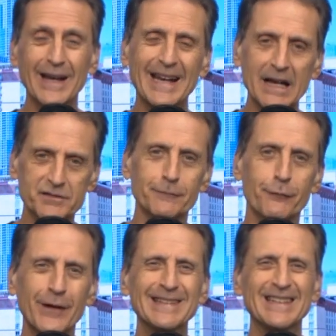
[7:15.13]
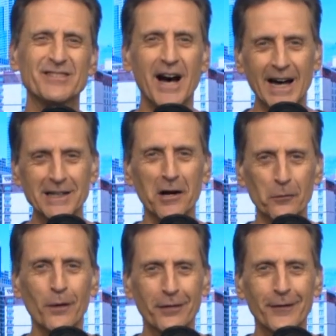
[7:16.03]
so I could have some friendly
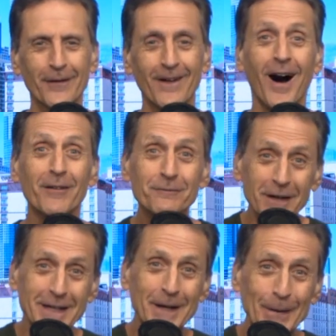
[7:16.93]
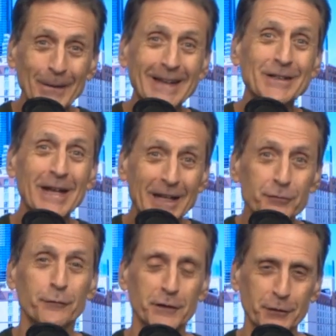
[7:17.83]
dialogue with her on video and
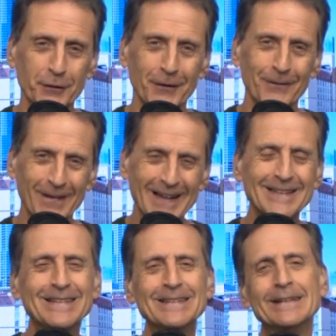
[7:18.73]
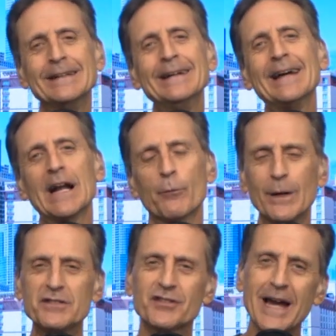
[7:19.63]
interview her, right? And I
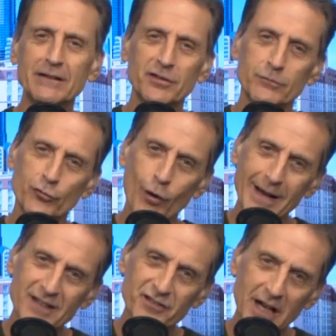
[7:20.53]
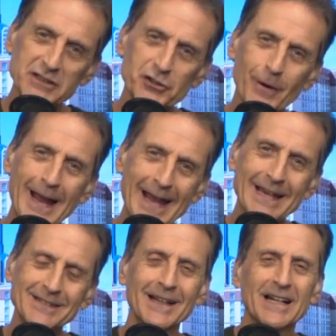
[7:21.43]
reached out to try to touch her
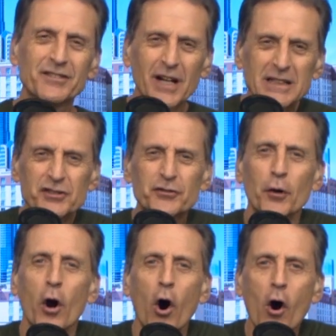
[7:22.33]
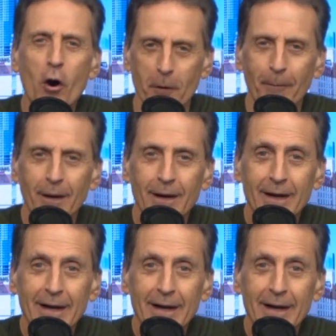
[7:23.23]
hand, and I touched her arm.